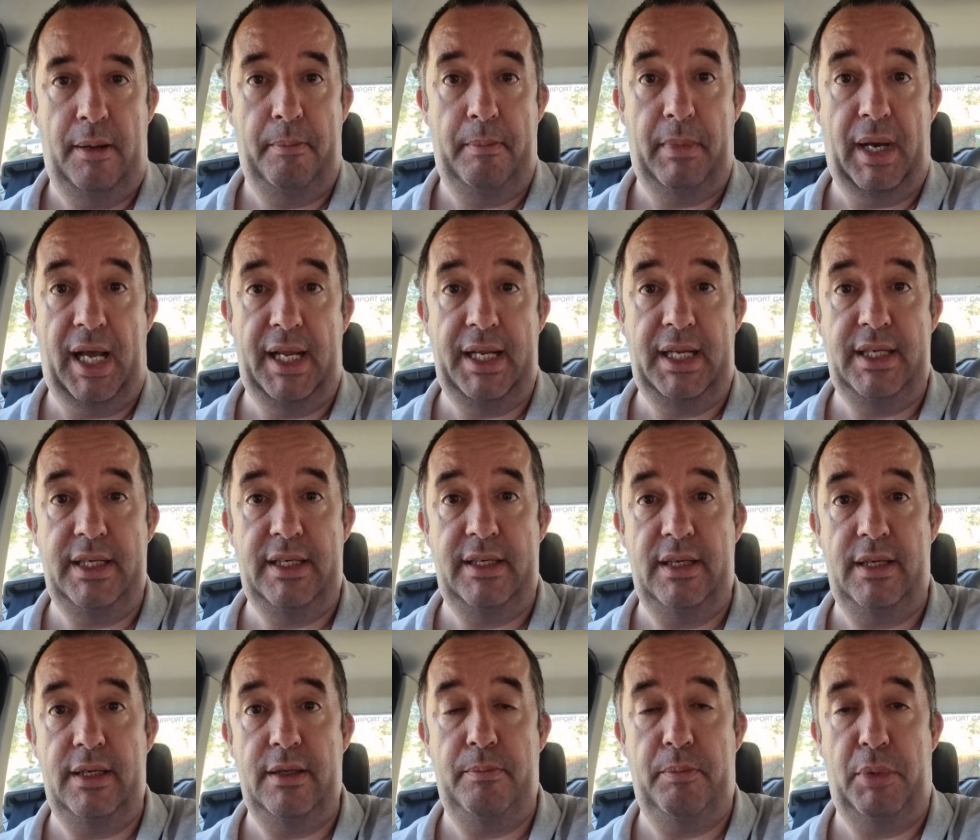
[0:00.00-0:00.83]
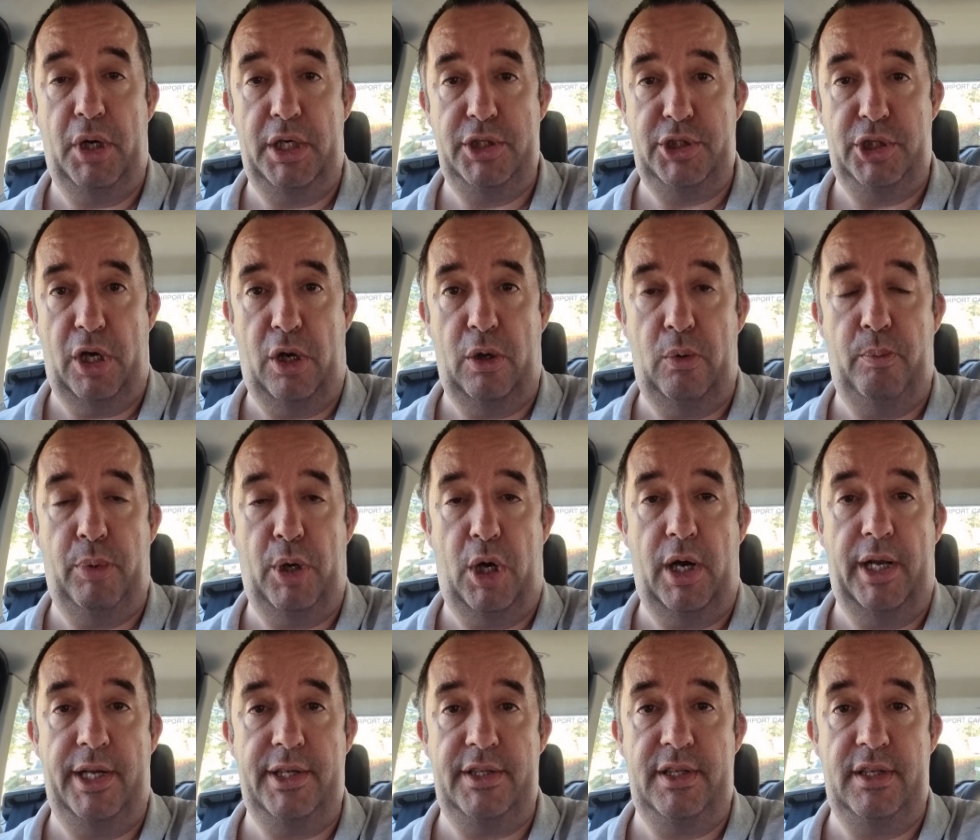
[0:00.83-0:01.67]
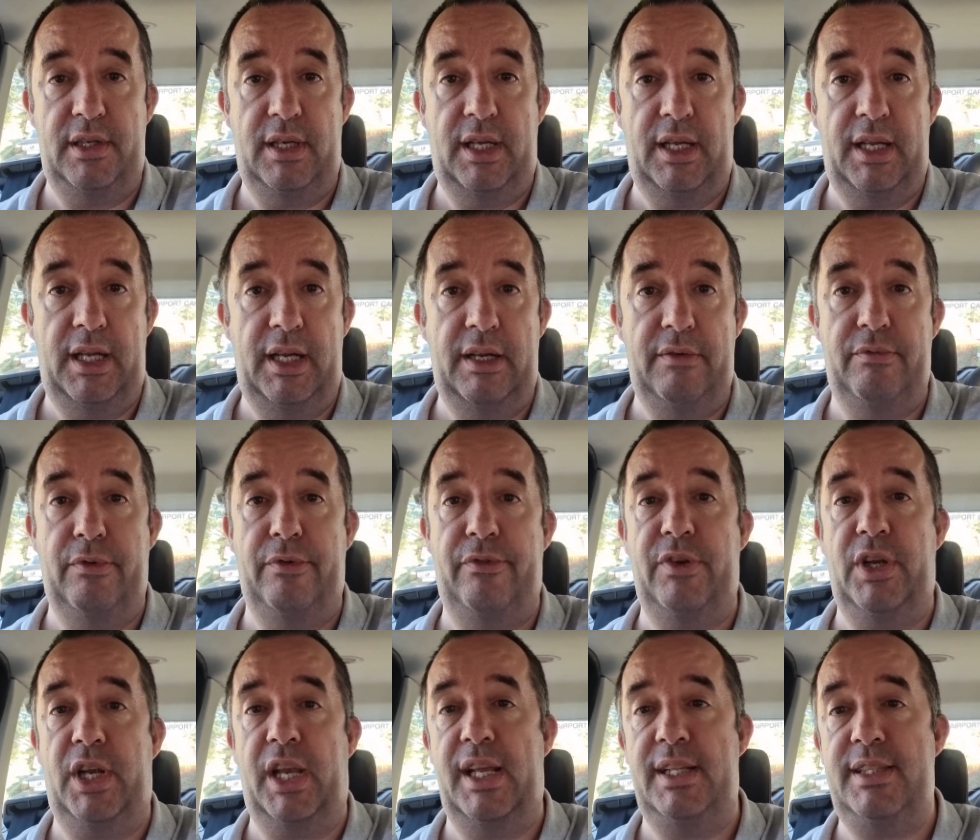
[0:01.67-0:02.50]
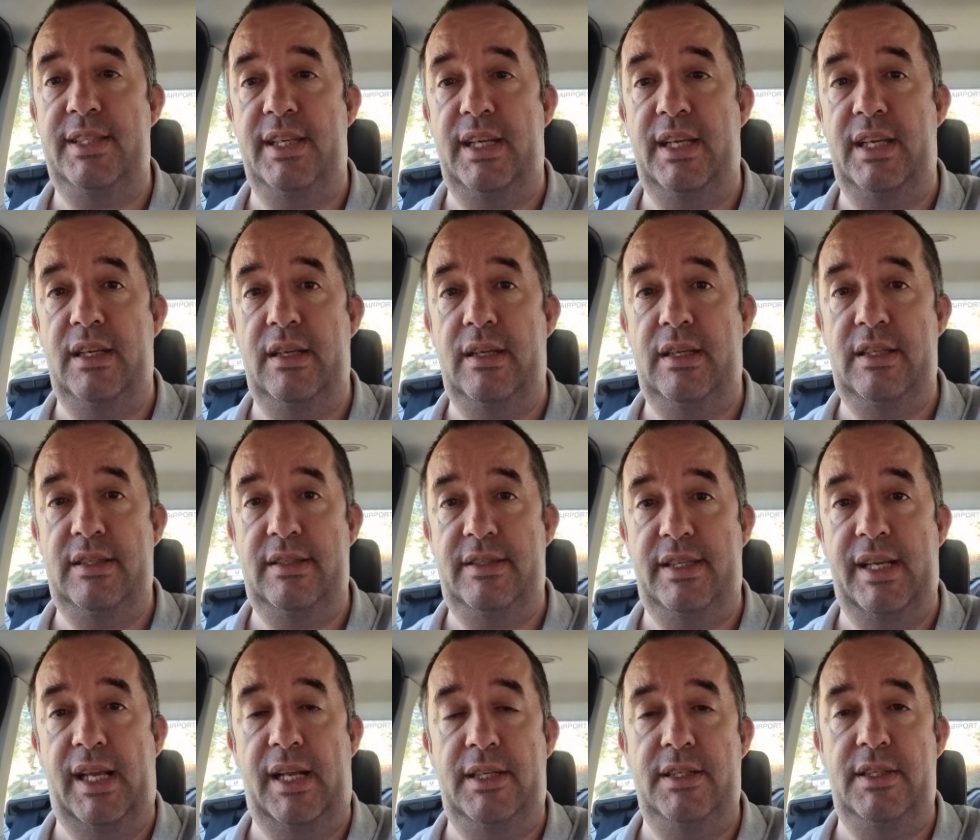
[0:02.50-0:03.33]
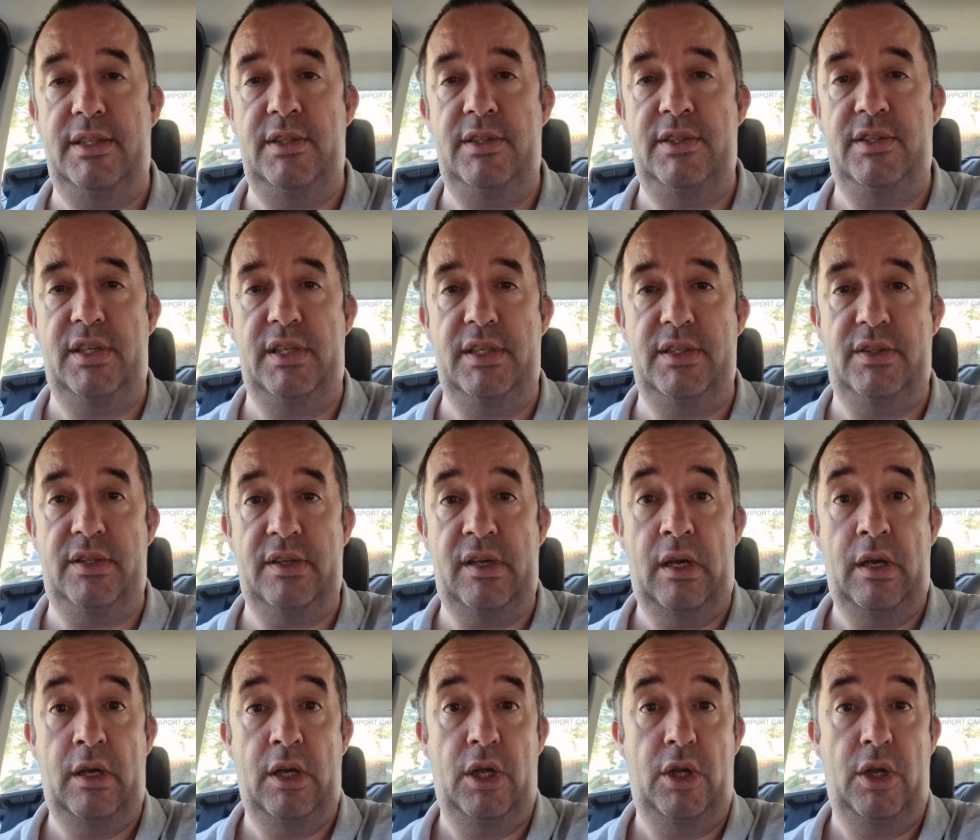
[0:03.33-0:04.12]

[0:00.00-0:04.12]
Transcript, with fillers: made by Joe Biden, either forgetting his sentences,